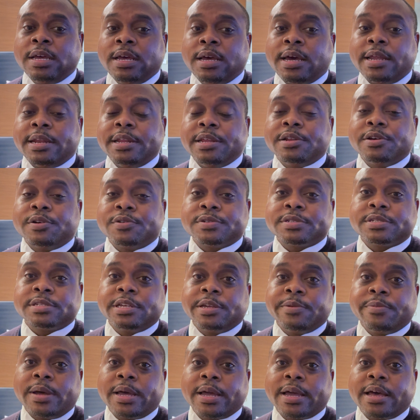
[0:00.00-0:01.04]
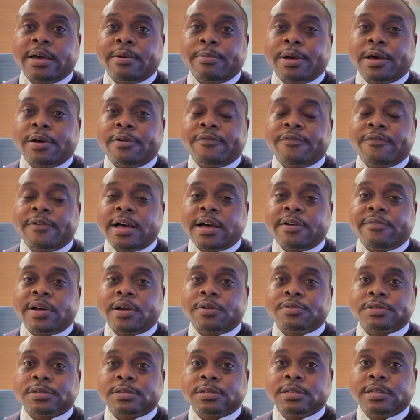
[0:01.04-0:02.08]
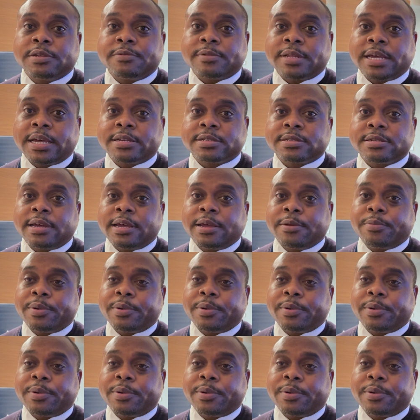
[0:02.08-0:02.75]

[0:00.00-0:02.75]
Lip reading: I need to go to sleep. I got about 5 hours of sleep last night,